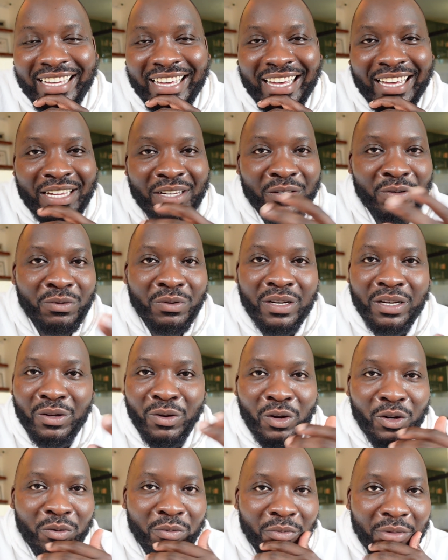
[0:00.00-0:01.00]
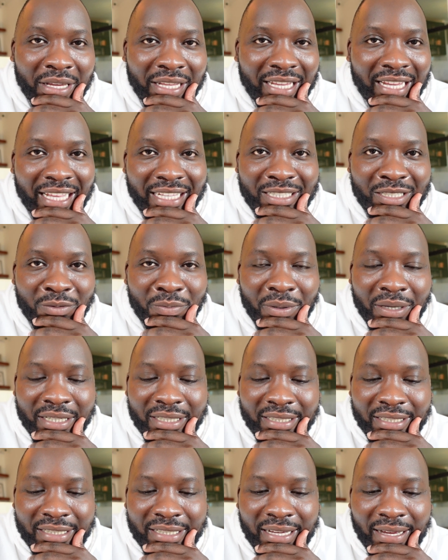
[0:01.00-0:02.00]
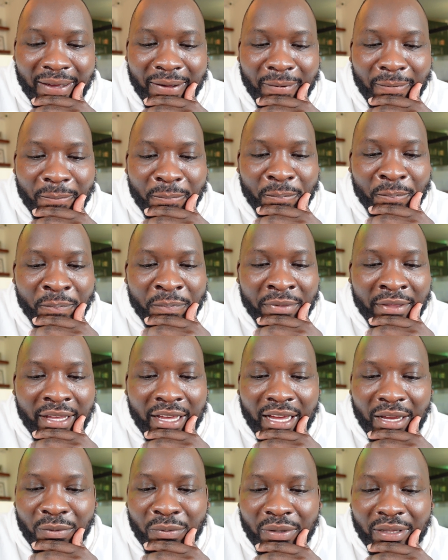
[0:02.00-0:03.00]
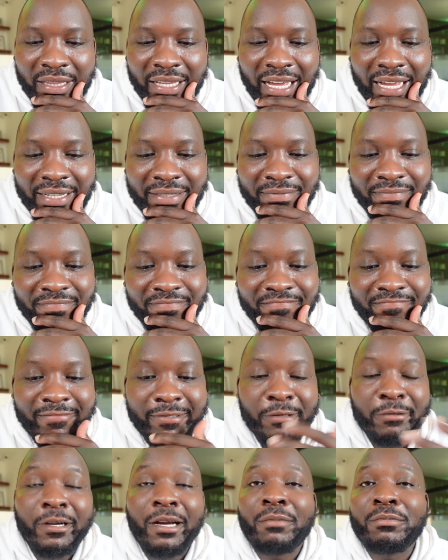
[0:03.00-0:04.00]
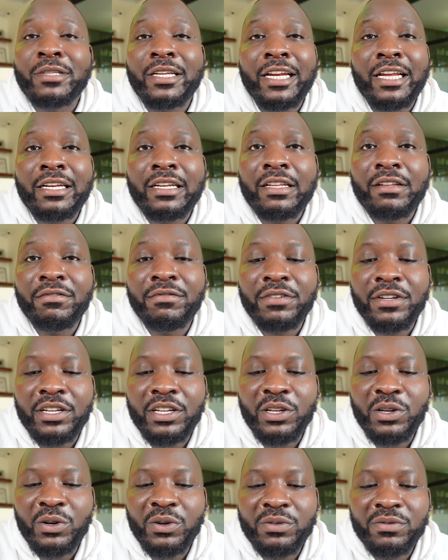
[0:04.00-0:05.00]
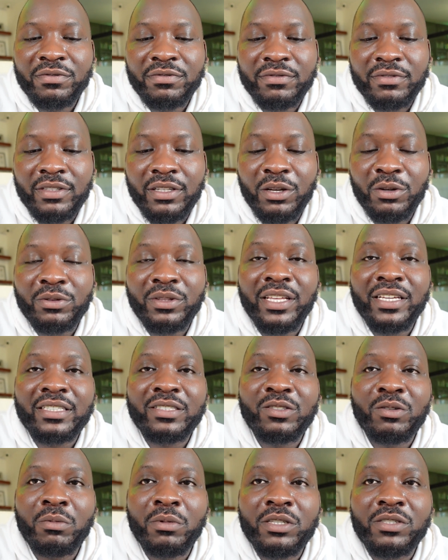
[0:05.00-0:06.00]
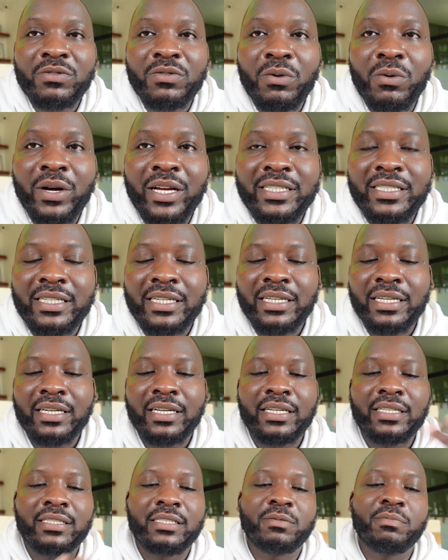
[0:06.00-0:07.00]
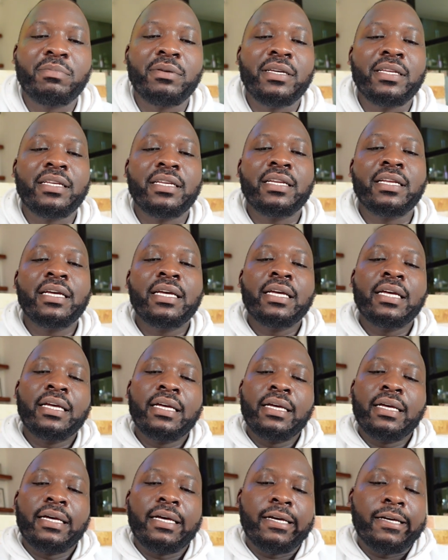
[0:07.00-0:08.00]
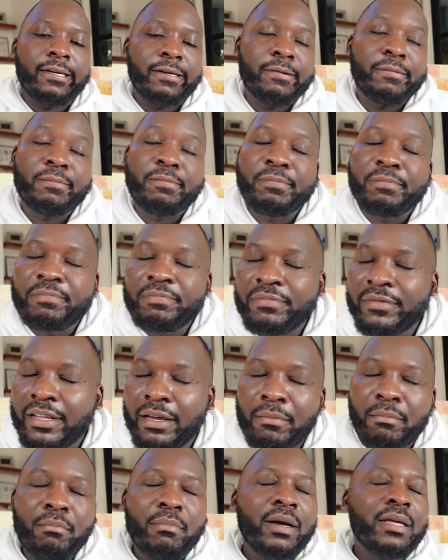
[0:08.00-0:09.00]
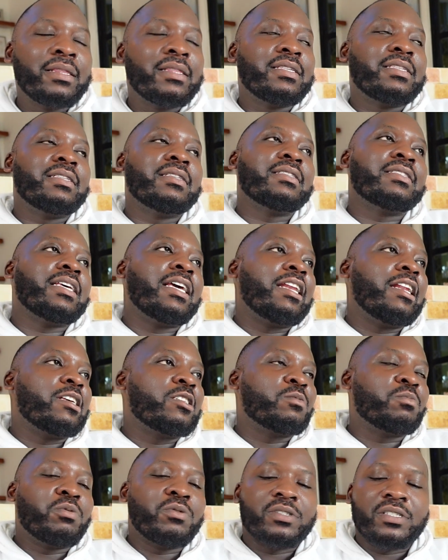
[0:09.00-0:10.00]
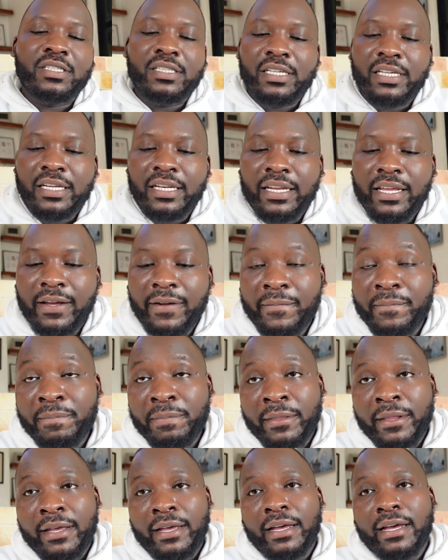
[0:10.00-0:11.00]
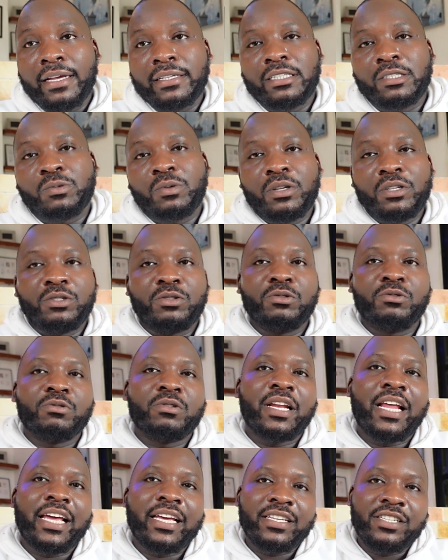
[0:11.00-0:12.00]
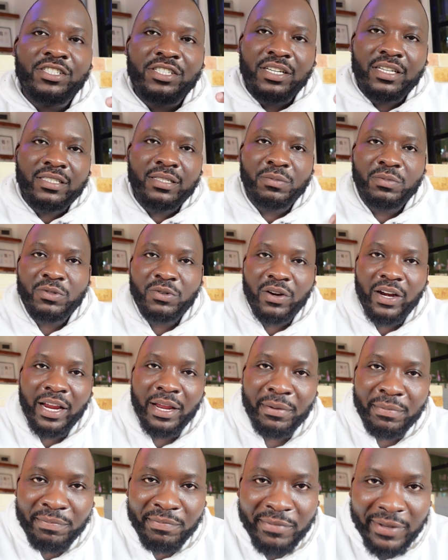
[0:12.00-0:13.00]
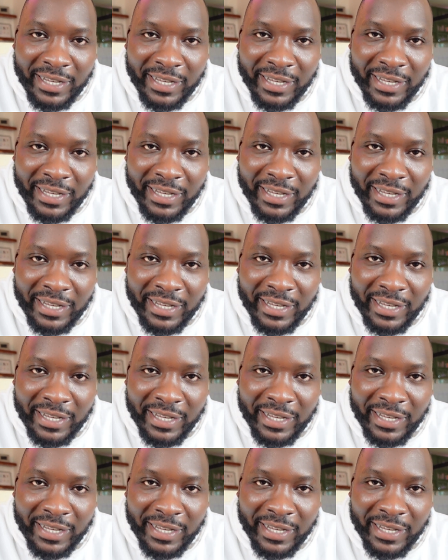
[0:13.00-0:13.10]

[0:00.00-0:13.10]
It really got me in that space. And with that, we come to the end of the video. Thanks so much for watching. It's been a month since I last posted. I just wanted you to like, share, subscribe